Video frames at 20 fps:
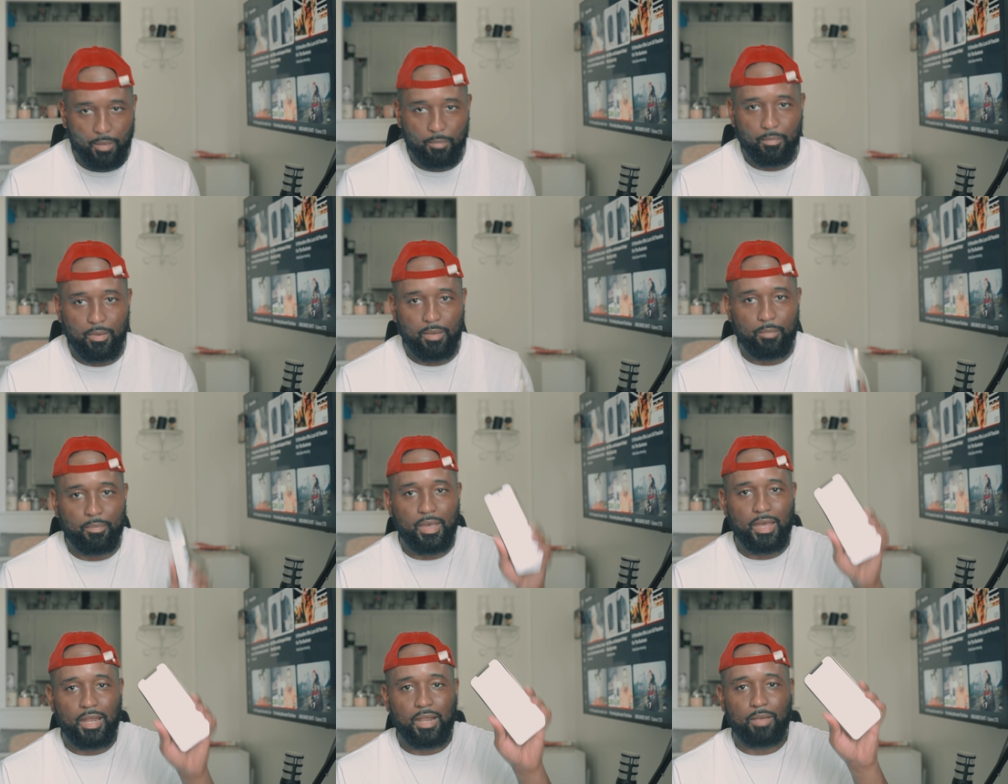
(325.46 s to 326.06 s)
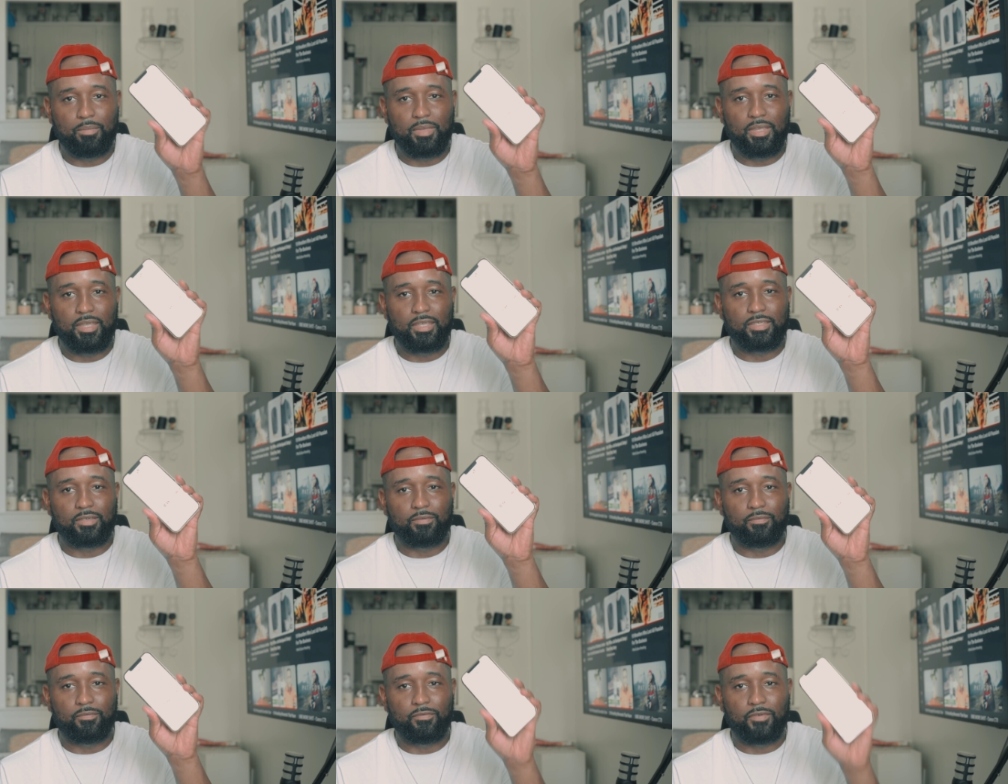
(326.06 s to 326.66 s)
my bad. I mean
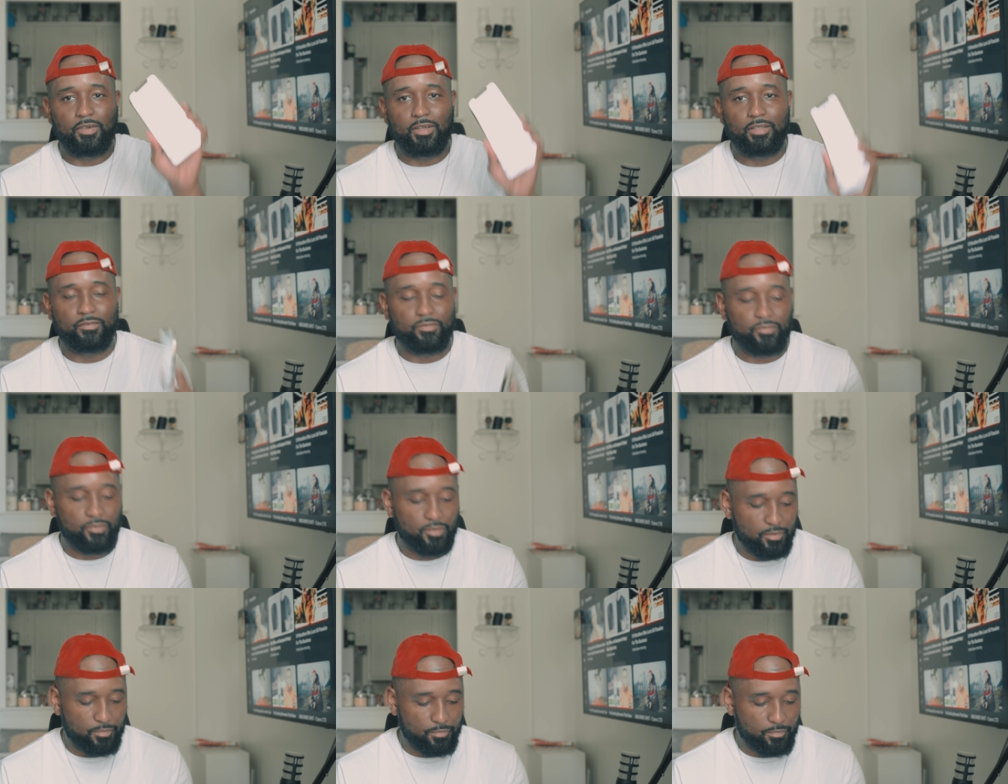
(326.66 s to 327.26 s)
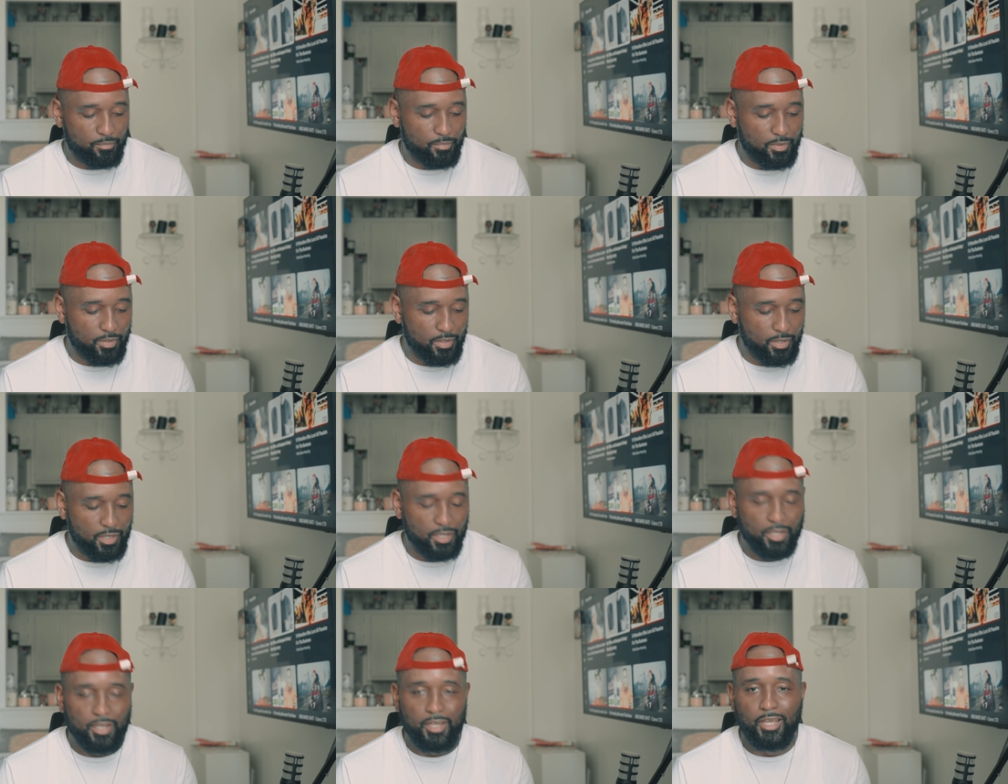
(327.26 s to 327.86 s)
some friends from
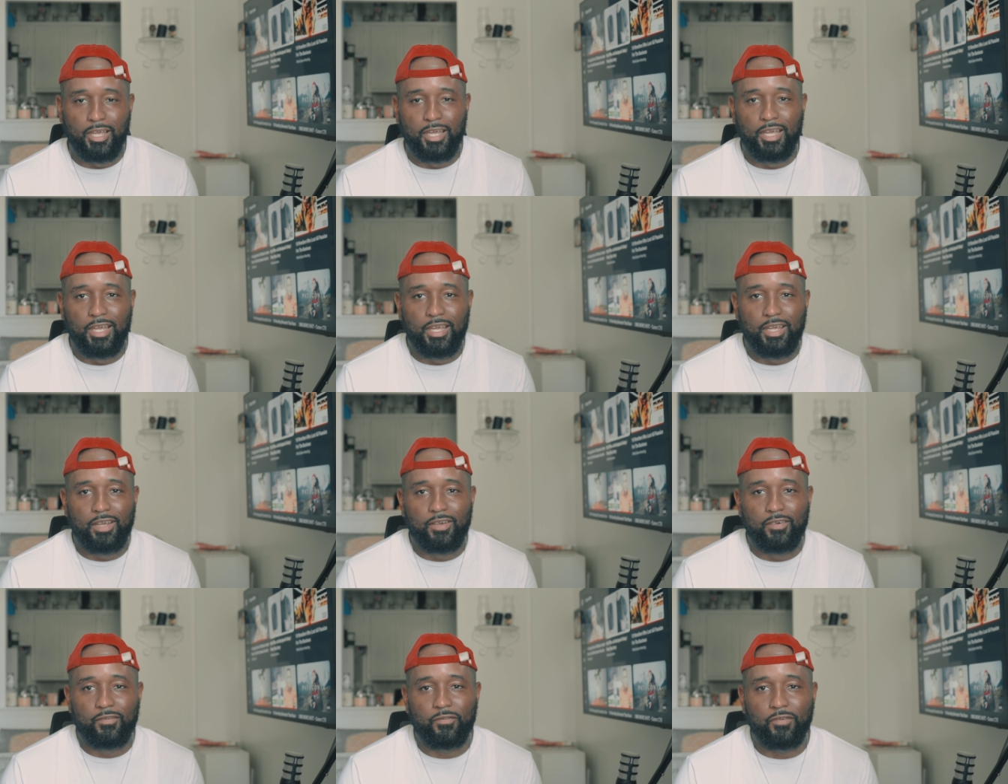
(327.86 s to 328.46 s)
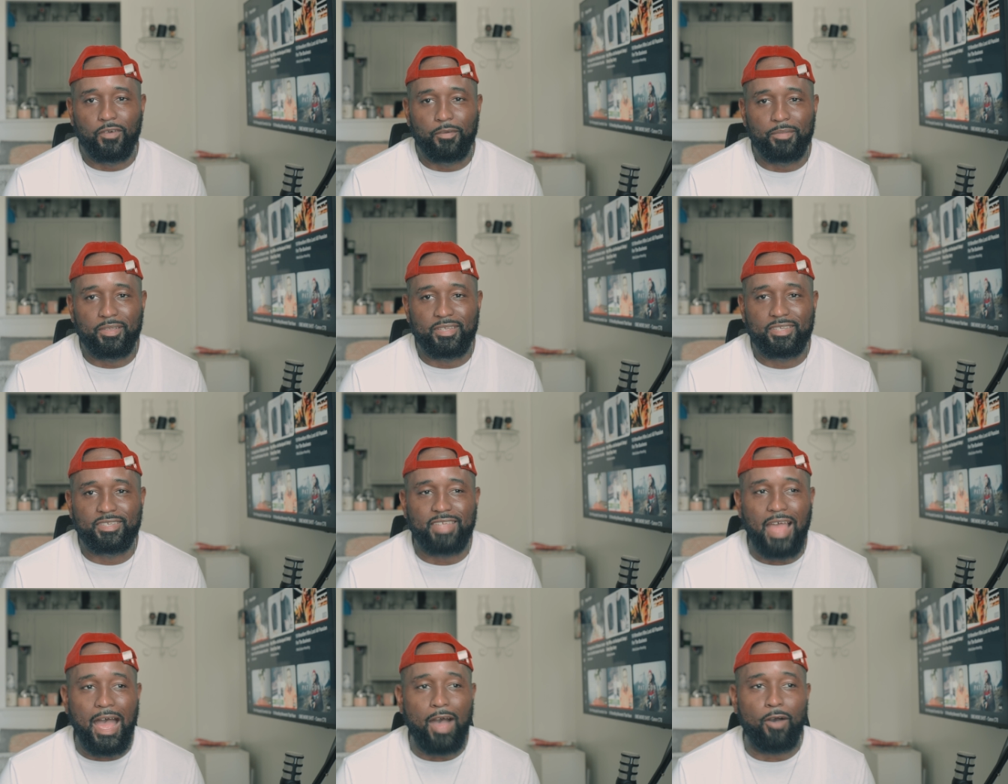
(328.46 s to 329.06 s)
from the
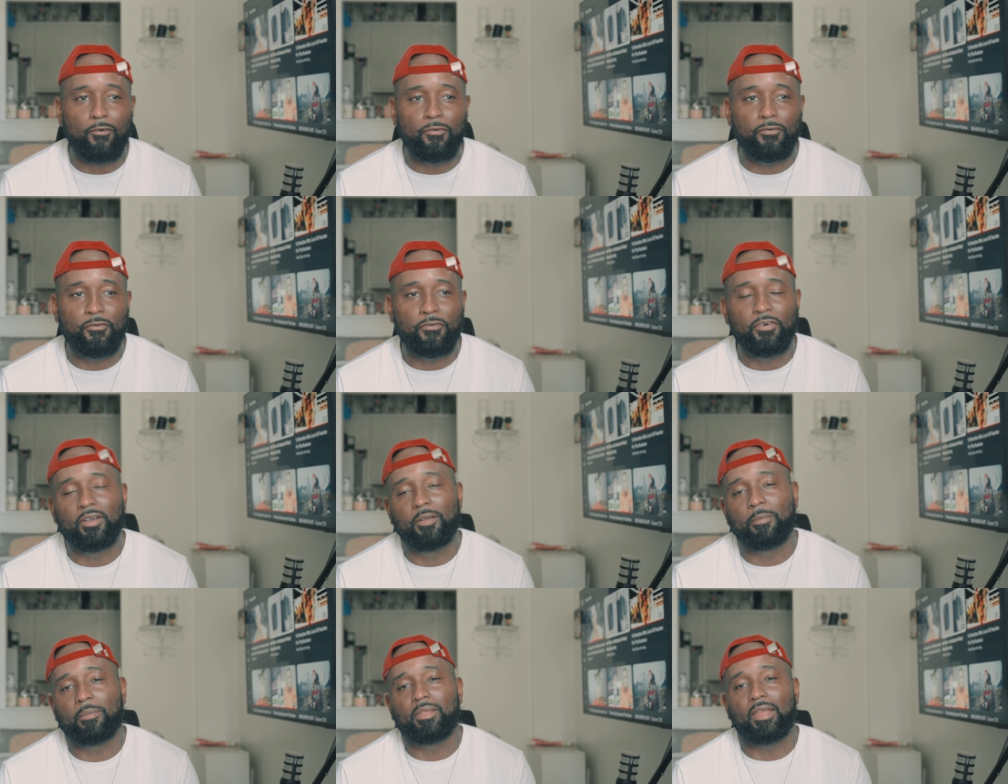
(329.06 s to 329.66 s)
south.